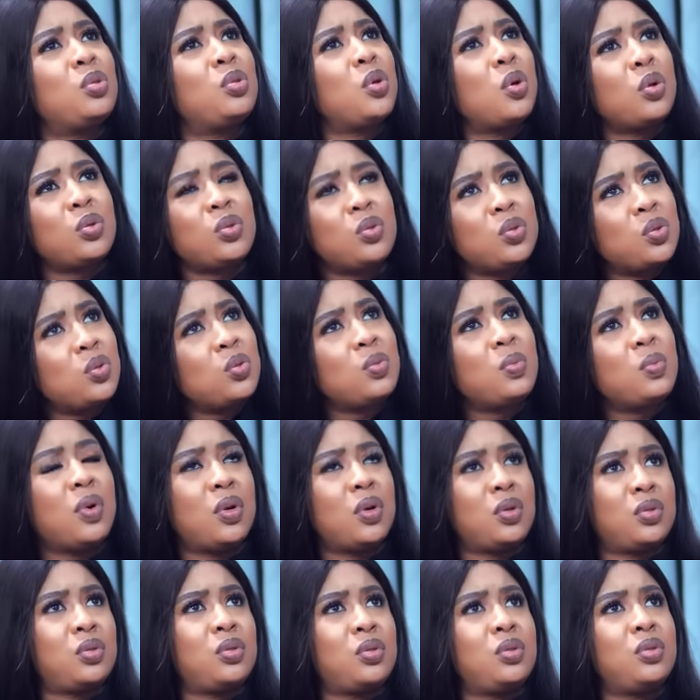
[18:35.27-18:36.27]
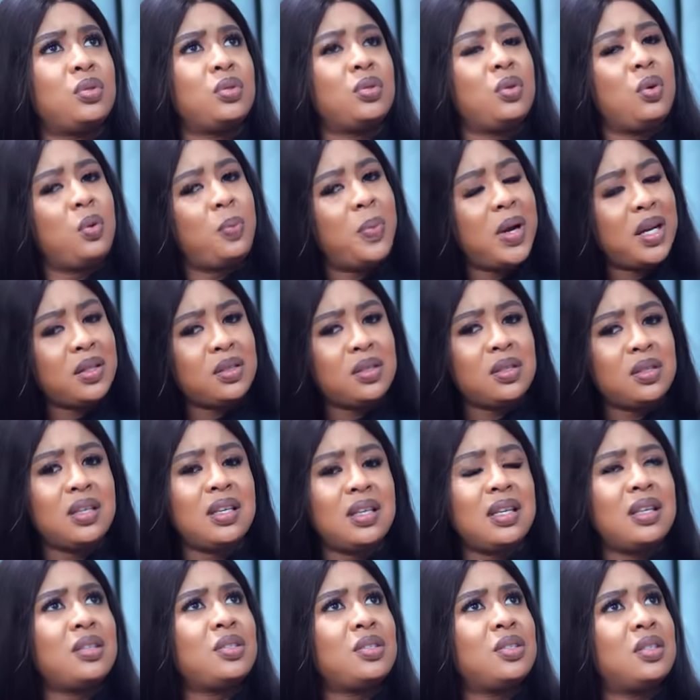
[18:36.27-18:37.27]
You talk too much. Go back to the
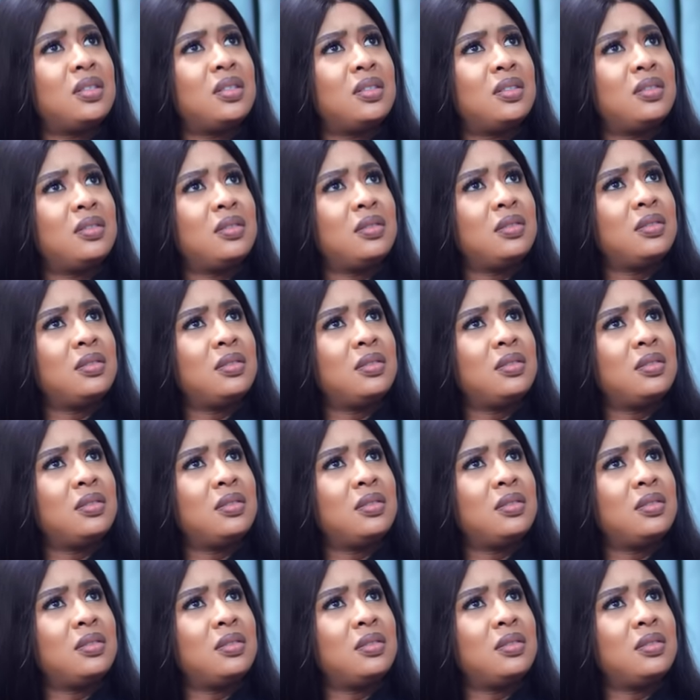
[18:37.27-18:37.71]
kitchen.